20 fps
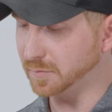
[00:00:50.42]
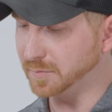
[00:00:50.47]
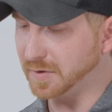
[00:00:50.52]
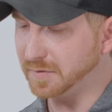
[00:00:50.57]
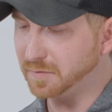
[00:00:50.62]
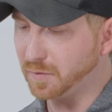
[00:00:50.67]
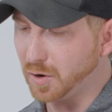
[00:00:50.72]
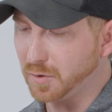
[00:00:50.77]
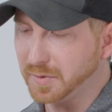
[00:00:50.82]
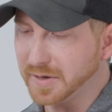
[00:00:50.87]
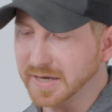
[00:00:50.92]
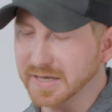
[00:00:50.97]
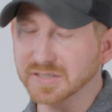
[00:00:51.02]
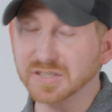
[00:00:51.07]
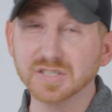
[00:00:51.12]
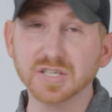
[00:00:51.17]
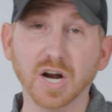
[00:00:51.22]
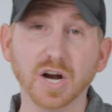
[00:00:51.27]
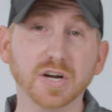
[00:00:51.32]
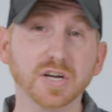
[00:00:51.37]
before we get
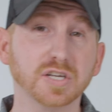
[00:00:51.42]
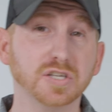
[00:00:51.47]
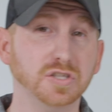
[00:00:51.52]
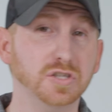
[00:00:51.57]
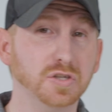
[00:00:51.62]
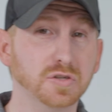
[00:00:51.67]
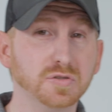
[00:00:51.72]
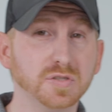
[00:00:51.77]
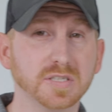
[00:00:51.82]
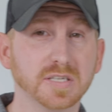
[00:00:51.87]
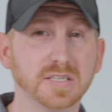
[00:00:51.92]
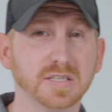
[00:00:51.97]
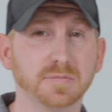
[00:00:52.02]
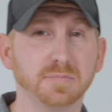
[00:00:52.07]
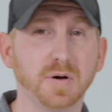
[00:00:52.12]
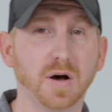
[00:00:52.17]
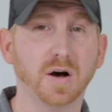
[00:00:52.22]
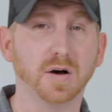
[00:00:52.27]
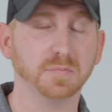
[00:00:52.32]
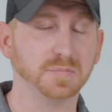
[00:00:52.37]
started using the
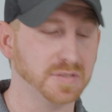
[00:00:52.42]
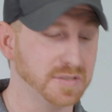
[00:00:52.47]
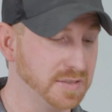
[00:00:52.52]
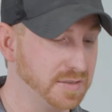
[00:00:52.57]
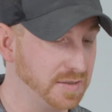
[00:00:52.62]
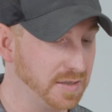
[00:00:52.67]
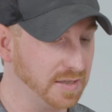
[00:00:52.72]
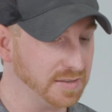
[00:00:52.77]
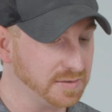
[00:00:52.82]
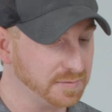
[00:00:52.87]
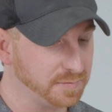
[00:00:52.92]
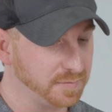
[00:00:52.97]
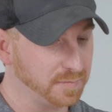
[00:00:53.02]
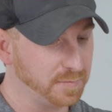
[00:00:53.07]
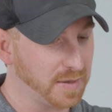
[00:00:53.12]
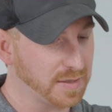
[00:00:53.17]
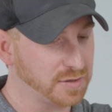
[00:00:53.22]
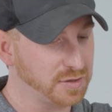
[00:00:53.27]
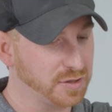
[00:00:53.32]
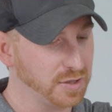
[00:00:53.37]
pumps, let's
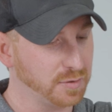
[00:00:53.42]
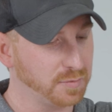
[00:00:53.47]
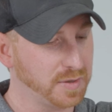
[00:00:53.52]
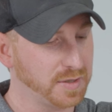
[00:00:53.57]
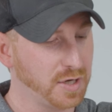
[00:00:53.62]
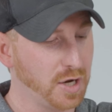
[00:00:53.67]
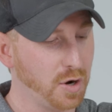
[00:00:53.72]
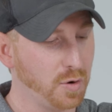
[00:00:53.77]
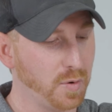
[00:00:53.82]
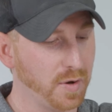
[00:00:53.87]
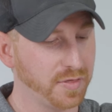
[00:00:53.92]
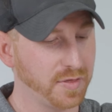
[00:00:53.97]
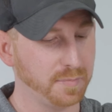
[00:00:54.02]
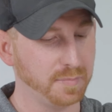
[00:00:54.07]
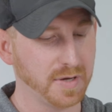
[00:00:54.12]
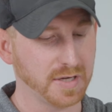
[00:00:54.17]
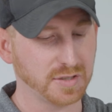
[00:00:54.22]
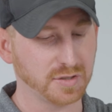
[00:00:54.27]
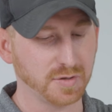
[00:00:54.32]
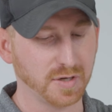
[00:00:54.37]
make sure we know what the
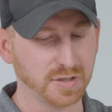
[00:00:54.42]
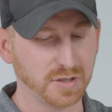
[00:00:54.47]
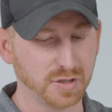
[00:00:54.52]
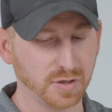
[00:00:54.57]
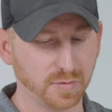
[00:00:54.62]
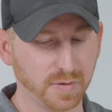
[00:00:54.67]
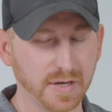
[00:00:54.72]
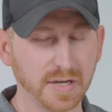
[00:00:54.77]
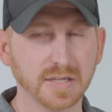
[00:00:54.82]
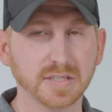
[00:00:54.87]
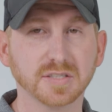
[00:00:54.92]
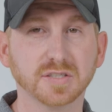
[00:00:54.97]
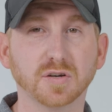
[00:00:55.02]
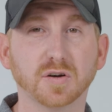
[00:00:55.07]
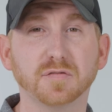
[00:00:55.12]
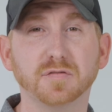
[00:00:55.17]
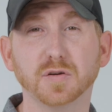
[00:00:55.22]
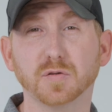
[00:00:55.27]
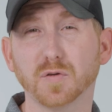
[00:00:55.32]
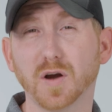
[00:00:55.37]
mix ratio is. So
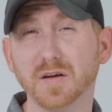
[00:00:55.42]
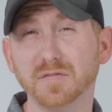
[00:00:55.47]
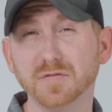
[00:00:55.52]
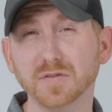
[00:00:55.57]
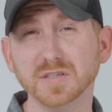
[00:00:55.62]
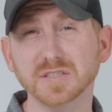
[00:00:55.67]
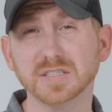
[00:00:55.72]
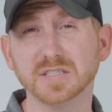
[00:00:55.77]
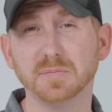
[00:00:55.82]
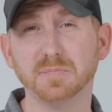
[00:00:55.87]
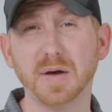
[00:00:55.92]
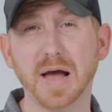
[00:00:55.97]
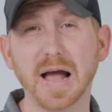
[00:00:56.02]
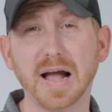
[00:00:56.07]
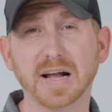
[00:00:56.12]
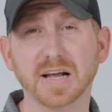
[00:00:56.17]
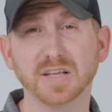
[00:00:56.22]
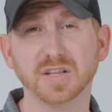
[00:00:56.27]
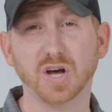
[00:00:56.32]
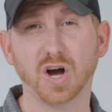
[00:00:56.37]
if you reference the
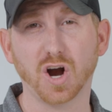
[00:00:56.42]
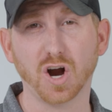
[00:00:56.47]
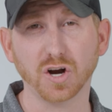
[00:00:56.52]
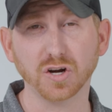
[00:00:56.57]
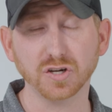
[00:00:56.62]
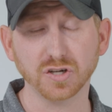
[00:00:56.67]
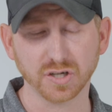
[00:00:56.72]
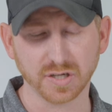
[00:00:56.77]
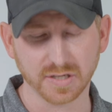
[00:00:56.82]
back of the Hardener